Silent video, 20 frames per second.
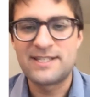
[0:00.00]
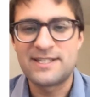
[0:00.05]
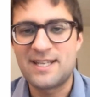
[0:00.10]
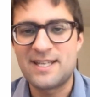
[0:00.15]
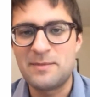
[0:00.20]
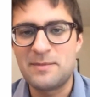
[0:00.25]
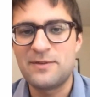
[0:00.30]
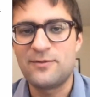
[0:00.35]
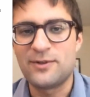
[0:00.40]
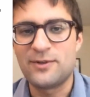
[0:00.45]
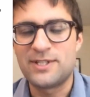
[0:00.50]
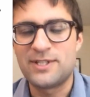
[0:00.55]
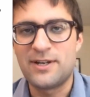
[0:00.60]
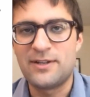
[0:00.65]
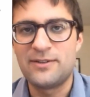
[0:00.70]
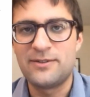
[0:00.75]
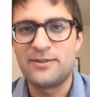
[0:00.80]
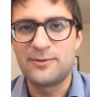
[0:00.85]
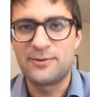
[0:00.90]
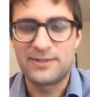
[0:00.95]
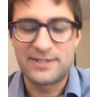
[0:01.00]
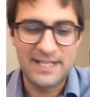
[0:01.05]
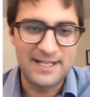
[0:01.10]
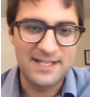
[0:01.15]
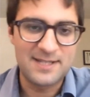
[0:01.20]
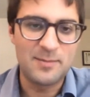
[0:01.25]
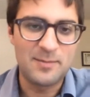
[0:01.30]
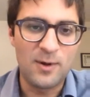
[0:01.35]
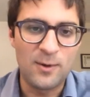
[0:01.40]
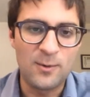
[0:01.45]
the CMB photon or
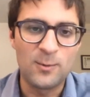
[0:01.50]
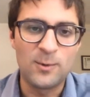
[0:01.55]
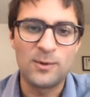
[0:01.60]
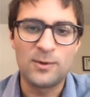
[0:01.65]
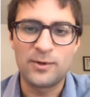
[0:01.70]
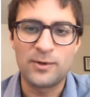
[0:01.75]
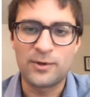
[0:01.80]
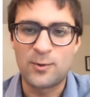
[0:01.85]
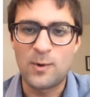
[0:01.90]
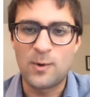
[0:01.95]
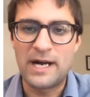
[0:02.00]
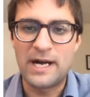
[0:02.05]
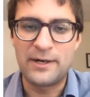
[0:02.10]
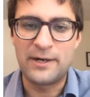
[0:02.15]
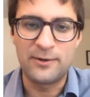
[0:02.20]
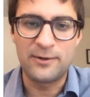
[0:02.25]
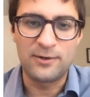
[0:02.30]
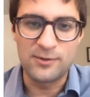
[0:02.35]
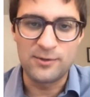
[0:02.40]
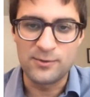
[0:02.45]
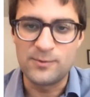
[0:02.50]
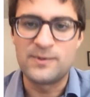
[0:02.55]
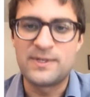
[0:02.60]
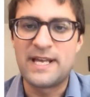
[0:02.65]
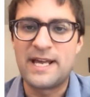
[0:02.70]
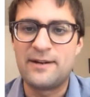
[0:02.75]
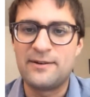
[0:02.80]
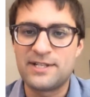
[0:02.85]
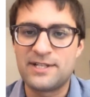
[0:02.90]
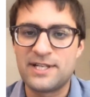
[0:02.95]
tennis ball will acquire or
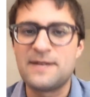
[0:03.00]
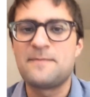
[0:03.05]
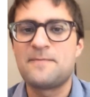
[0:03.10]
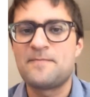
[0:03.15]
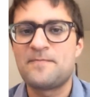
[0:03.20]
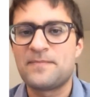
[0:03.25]
lose energy.